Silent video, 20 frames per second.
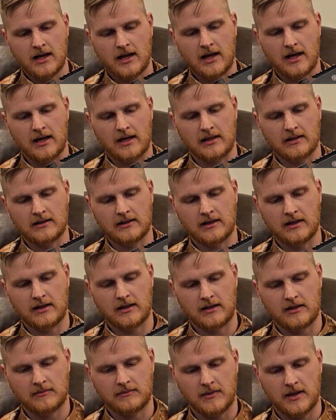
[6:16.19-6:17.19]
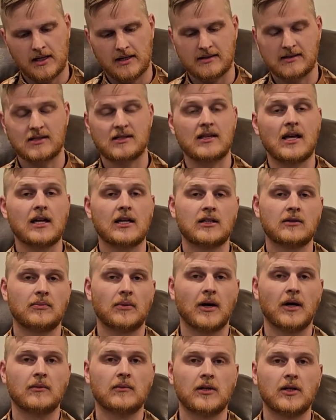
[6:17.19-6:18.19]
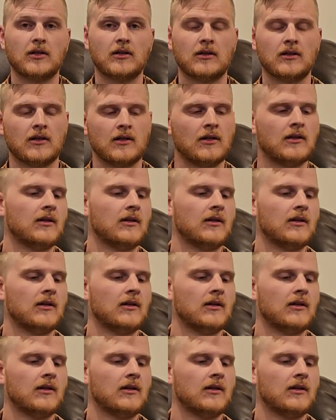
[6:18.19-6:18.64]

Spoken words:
and staked by me.